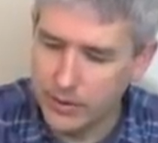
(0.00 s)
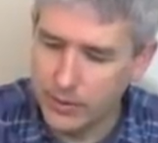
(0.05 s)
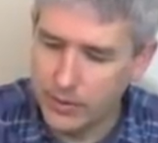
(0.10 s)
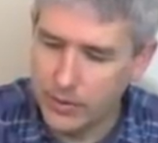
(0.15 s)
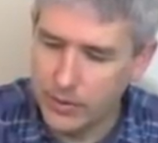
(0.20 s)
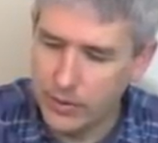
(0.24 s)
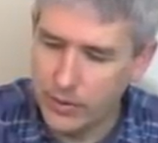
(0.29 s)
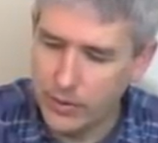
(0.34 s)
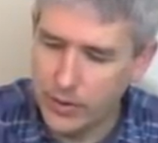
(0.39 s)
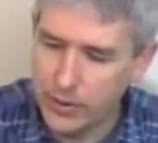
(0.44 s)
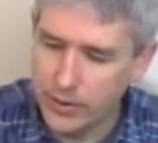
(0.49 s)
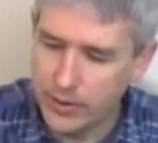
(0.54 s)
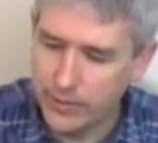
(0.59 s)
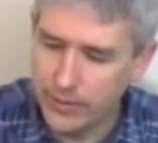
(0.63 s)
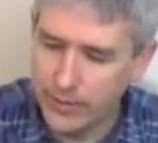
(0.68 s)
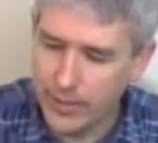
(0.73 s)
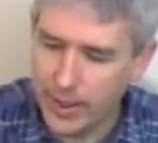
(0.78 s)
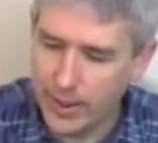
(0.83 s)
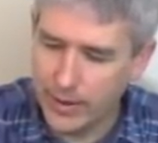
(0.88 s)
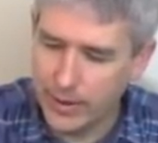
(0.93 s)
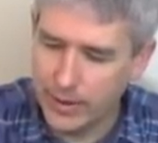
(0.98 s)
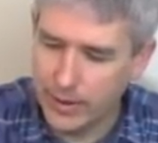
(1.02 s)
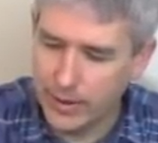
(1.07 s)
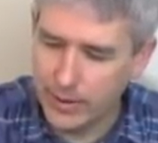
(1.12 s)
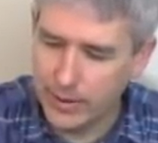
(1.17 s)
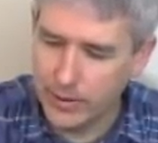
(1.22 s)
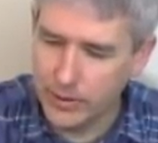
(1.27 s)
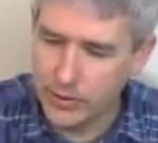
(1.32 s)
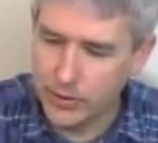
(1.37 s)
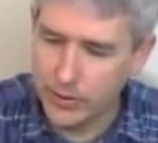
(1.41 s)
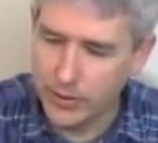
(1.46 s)
due to the fact that
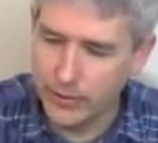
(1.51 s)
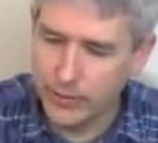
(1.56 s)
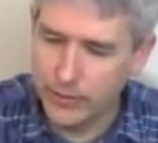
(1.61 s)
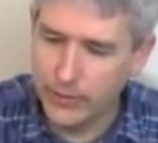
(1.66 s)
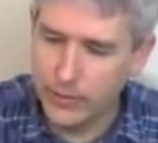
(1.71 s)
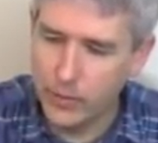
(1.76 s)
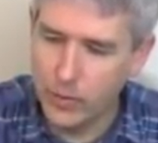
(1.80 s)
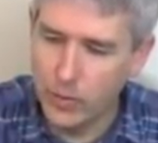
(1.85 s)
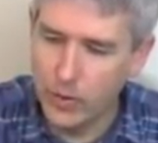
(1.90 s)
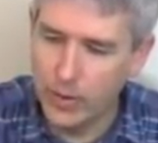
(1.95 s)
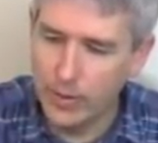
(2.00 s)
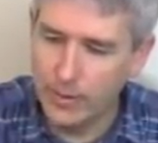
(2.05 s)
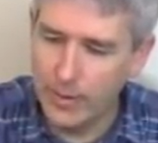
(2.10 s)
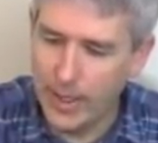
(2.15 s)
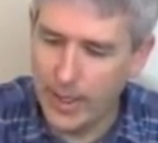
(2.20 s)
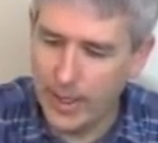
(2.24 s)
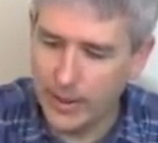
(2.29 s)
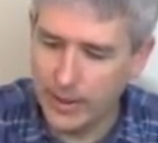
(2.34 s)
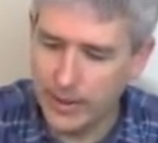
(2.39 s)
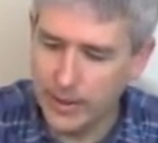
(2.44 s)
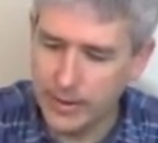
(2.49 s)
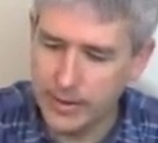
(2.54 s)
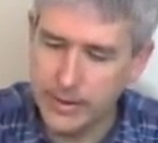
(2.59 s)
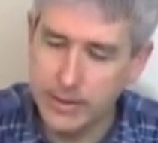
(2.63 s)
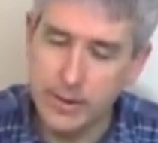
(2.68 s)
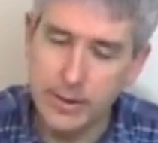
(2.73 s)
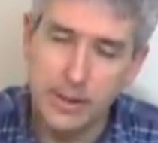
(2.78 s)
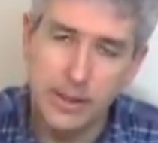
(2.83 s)
there's only 4 magnets